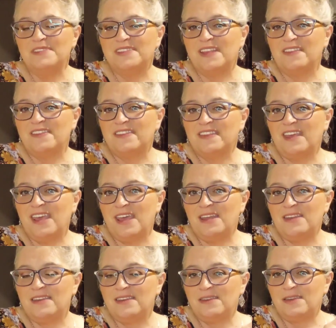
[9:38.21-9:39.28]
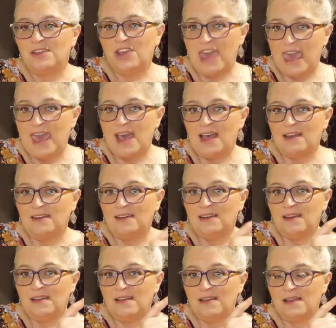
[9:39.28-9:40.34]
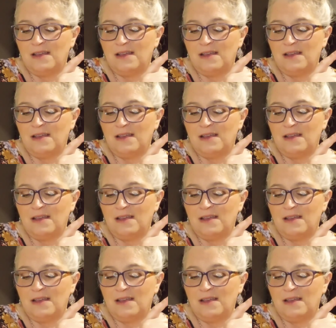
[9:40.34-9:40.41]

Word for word: since it can